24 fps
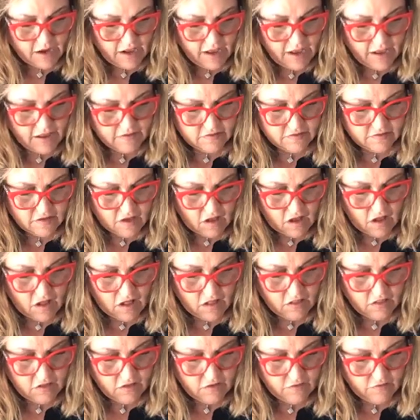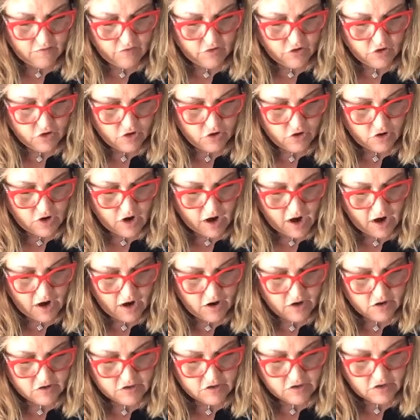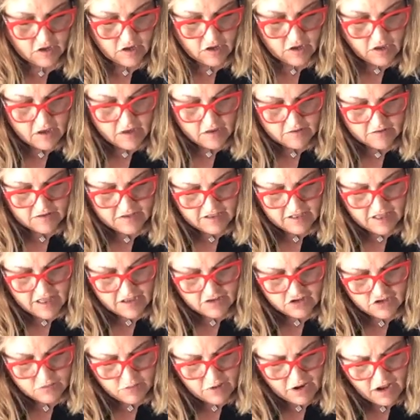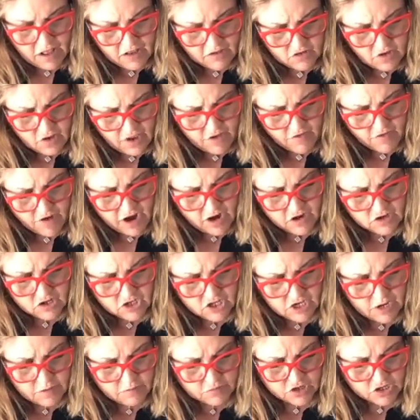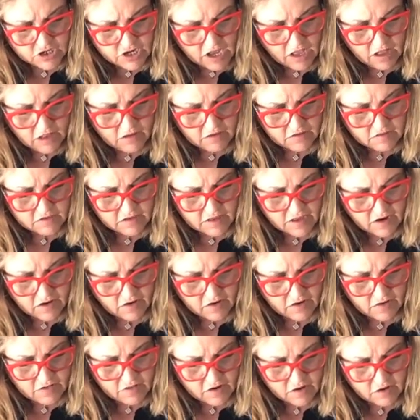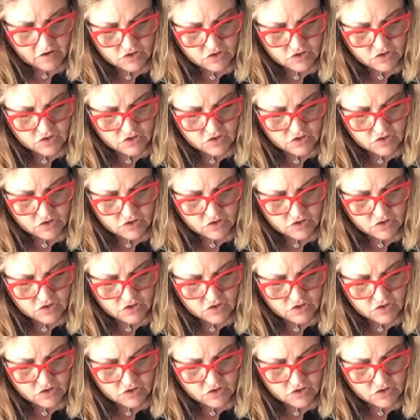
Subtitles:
that has all of her heart sea glass. She might also have heart-shaped shells that are in